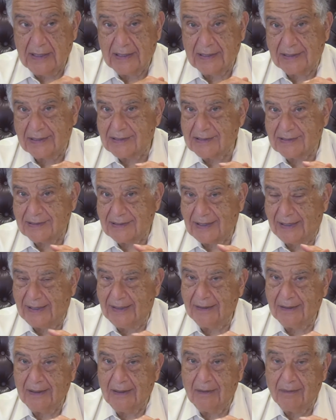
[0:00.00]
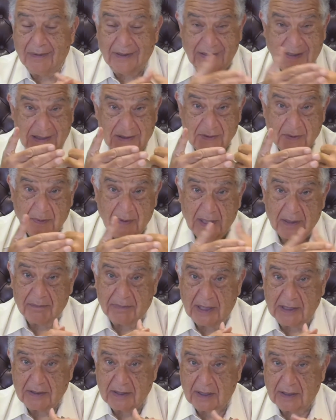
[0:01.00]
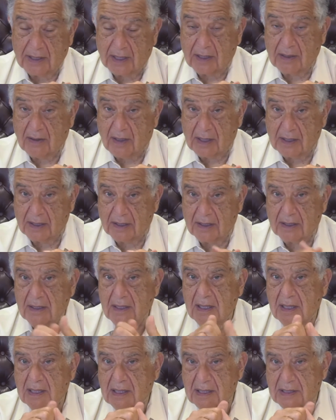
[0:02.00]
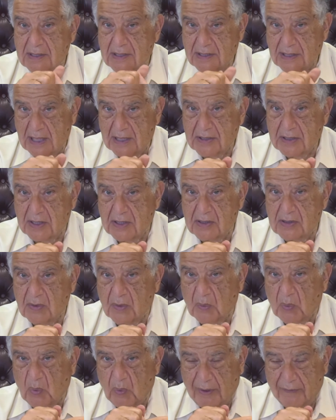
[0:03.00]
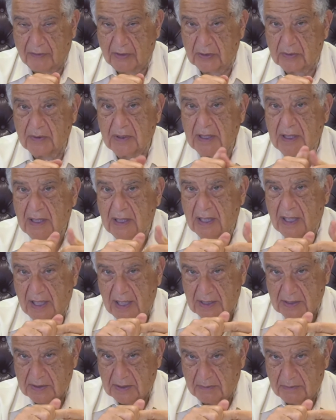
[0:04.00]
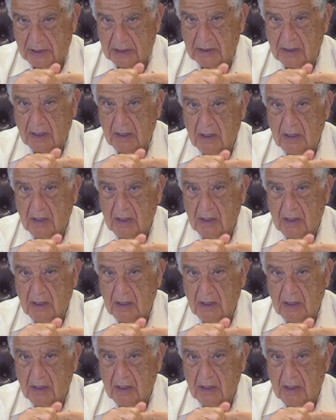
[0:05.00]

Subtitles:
The state, when they do their budget, they call it a consensus revenue estimate.